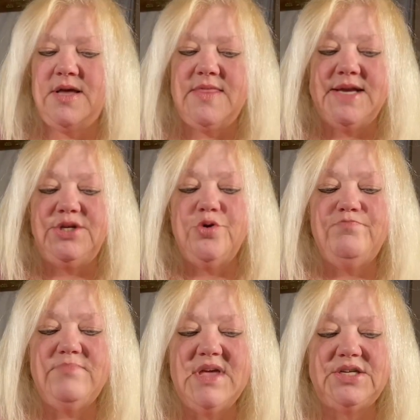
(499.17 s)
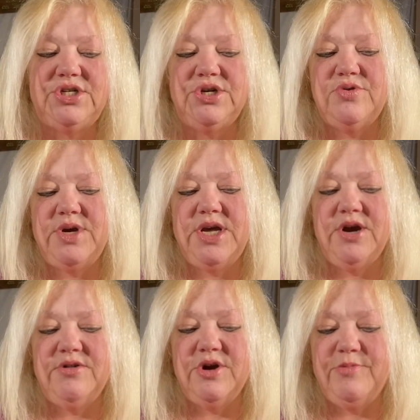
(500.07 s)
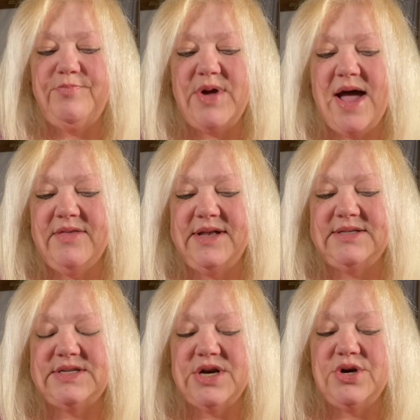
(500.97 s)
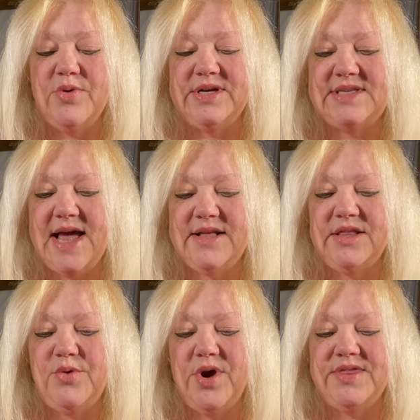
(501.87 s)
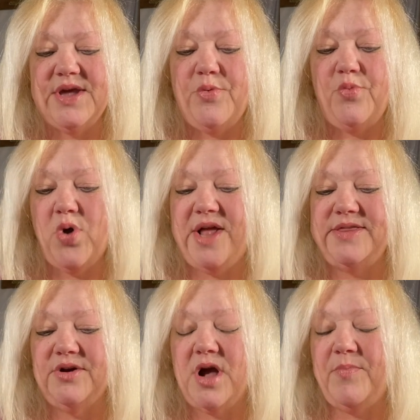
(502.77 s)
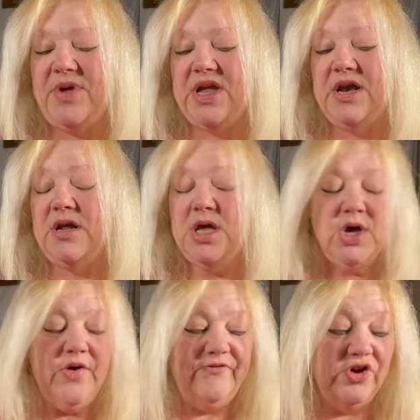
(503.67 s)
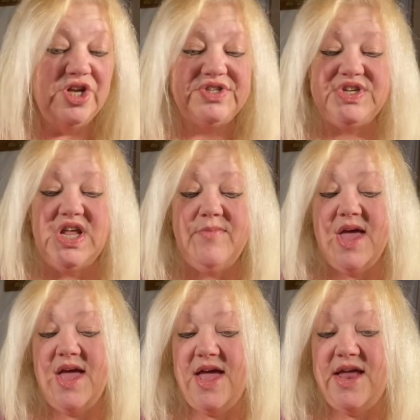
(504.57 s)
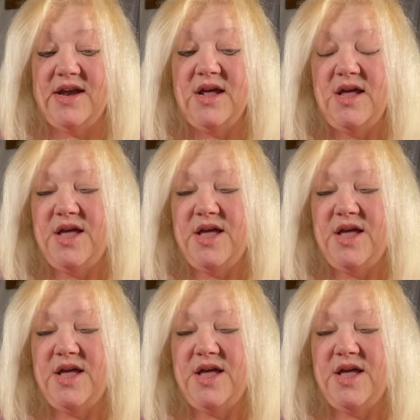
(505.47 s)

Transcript: They do miss you here. They're balanced. They know exactly what they want. They're coming in full steam ahead.